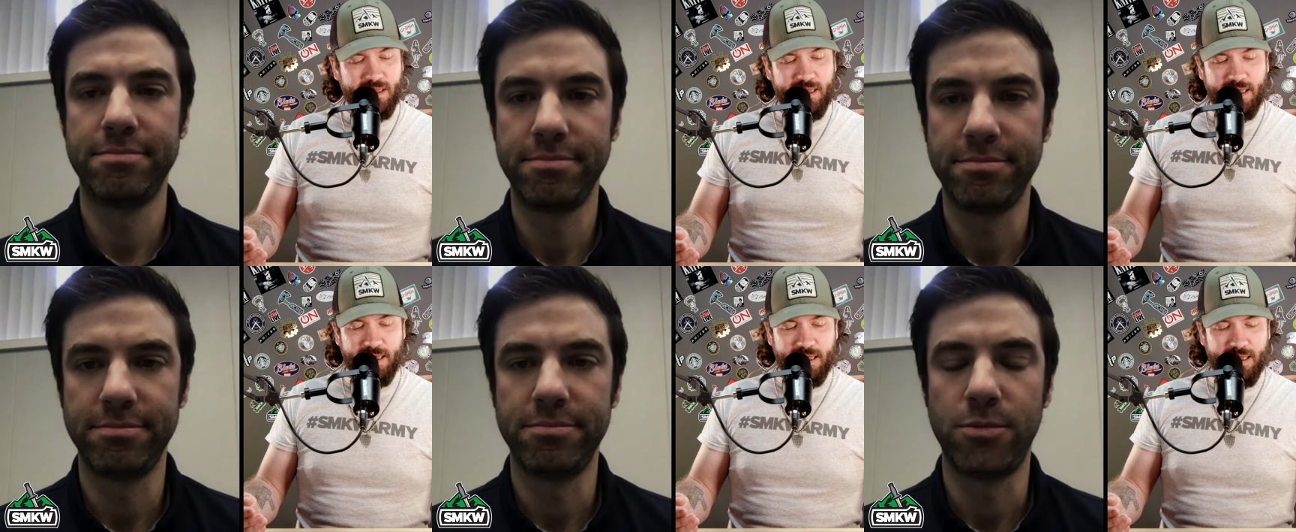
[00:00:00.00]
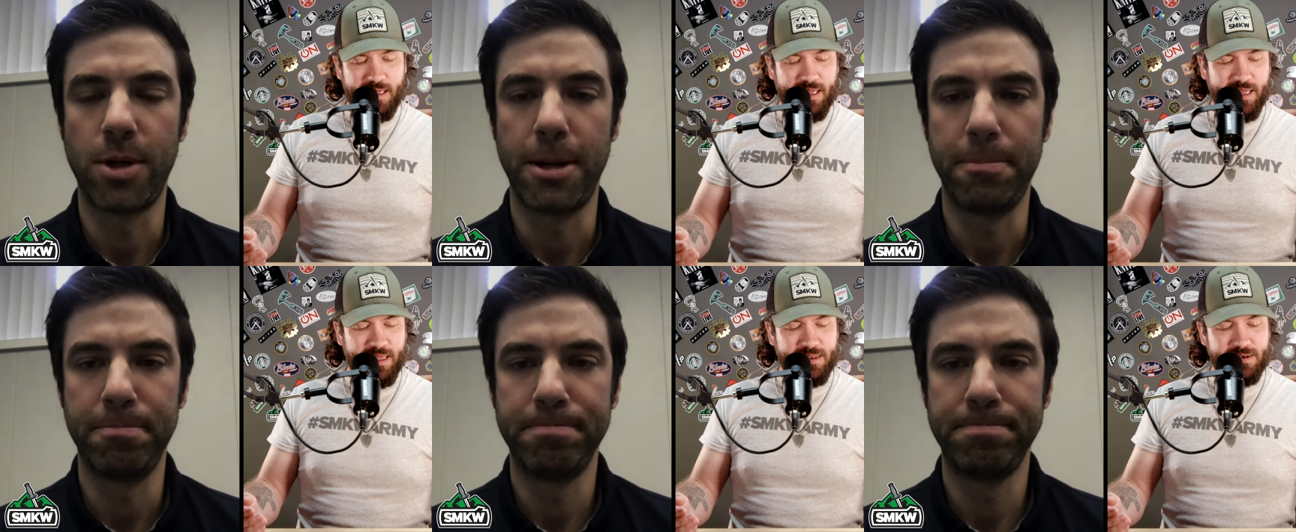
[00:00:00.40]
Speaker 1: Right.
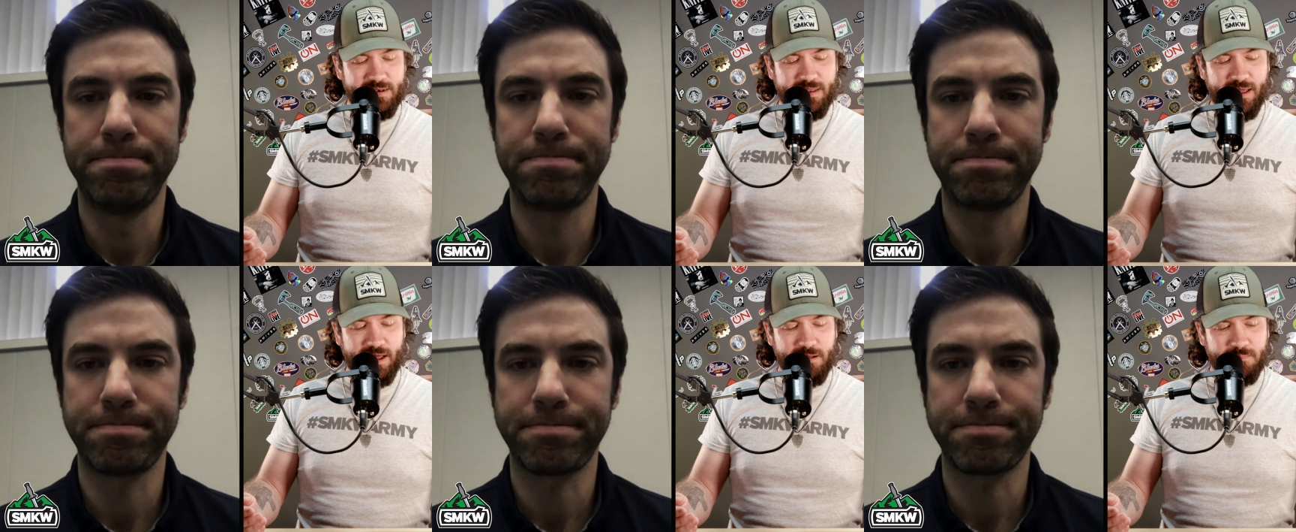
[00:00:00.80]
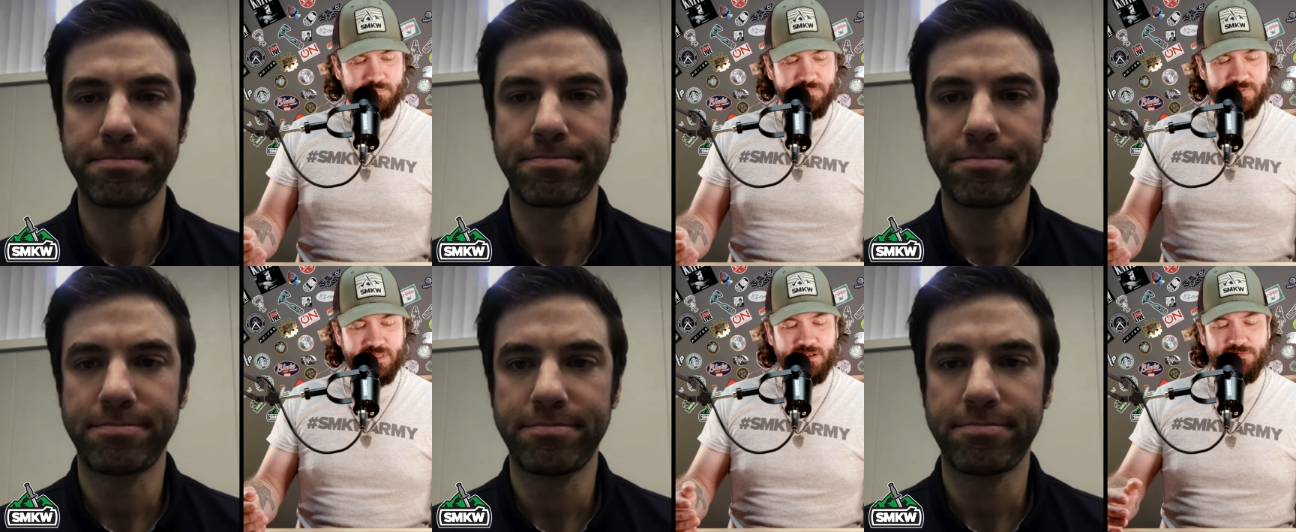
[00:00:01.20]
And
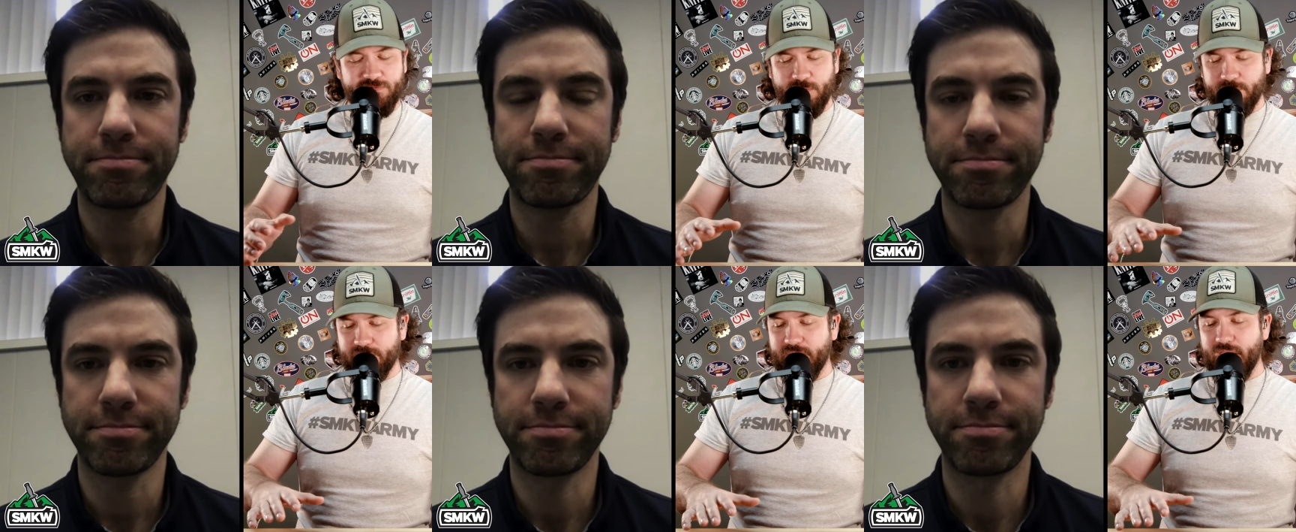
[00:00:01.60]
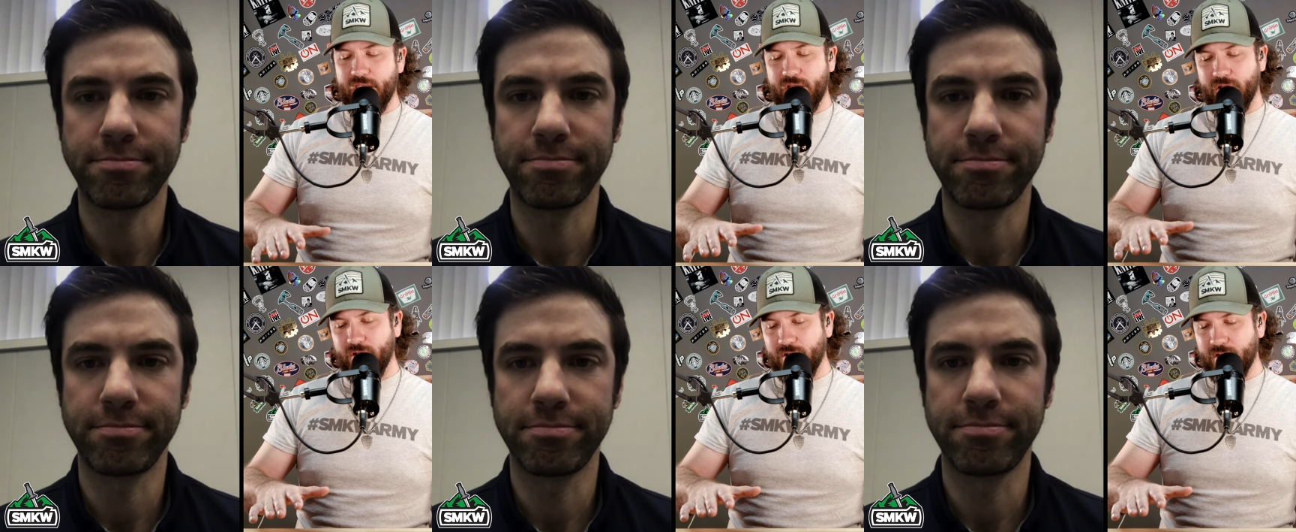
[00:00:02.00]
um, then from
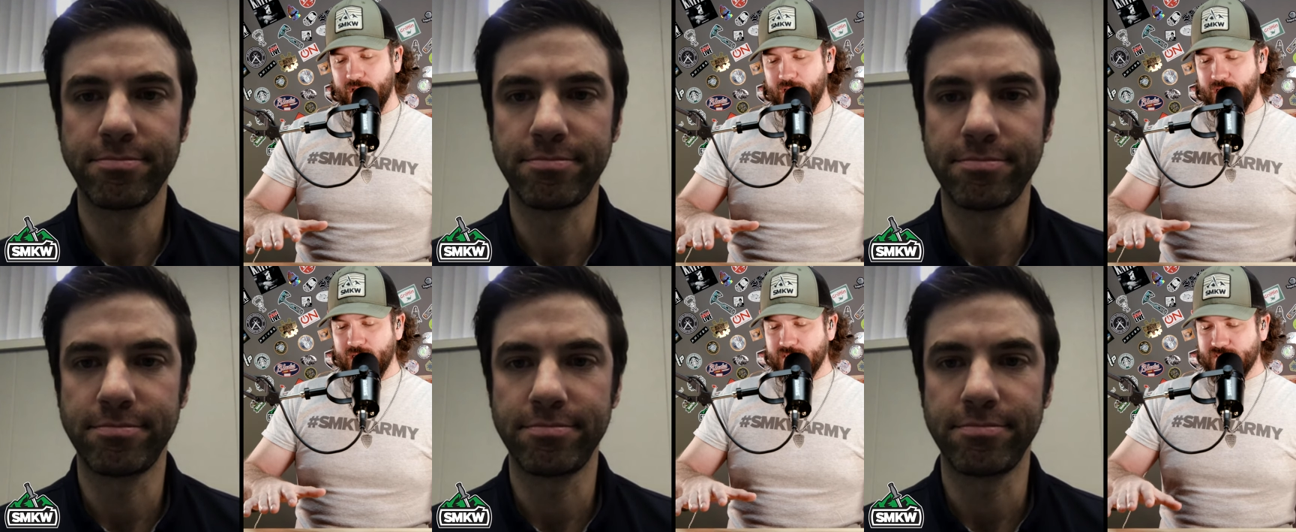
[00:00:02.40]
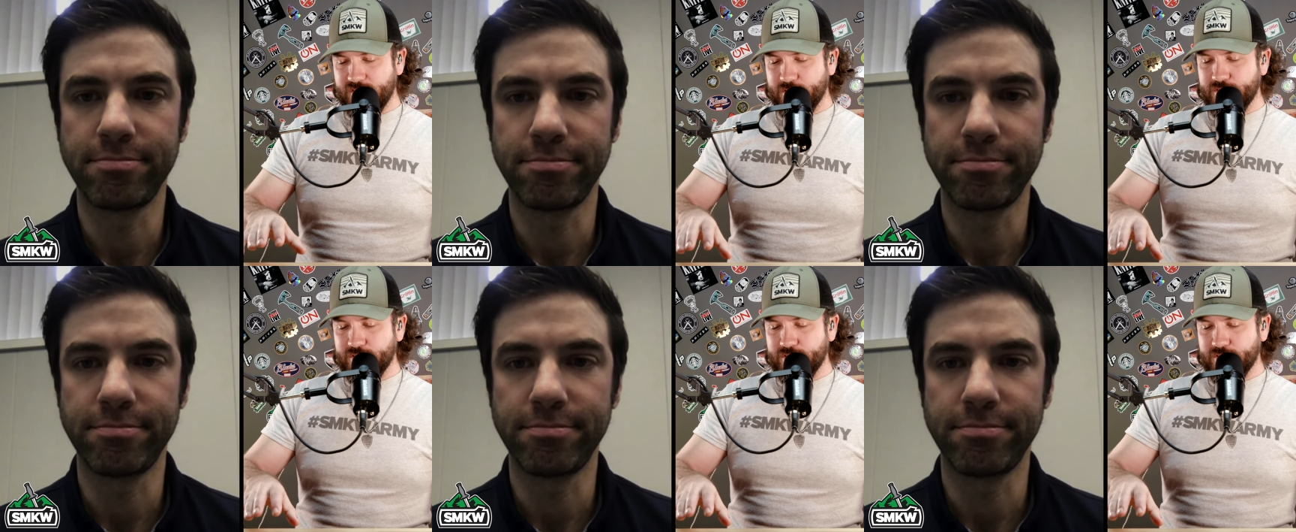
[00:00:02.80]
there, so